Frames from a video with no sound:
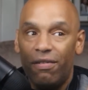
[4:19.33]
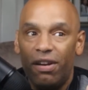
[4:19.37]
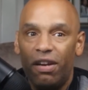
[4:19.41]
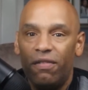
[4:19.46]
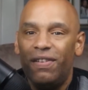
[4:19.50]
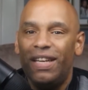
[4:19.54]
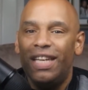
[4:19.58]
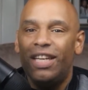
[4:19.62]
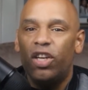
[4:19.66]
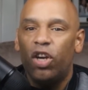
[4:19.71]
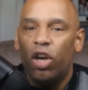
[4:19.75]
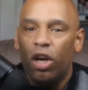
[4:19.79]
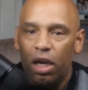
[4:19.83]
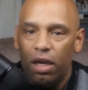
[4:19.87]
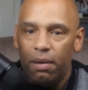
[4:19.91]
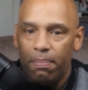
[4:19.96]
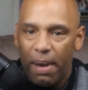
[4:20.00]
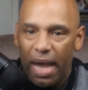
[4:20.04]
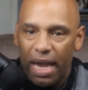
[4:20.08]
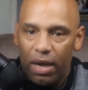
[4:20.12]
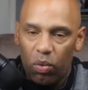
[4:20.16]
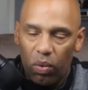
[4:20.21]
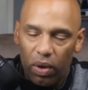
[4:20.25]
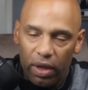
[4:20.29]
And if he could
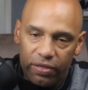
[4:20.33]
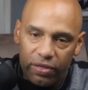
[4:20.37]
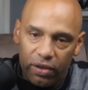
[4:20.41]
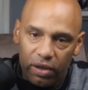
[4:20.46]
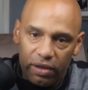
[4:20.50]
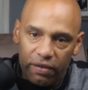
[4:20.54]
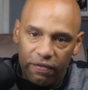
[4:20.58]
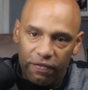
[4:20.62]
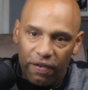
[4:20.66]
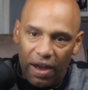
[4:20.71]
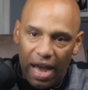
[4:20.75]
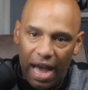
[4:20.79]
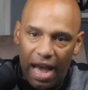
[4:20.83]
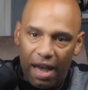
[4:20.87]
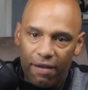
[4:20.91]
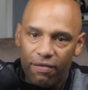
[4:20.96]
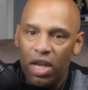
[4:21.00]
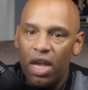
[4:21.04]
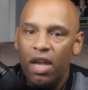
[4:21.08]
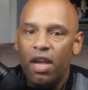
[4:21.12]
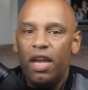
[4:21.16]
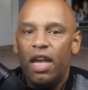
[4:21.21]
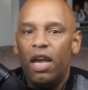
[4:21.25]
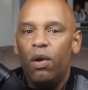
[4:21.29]
make 135,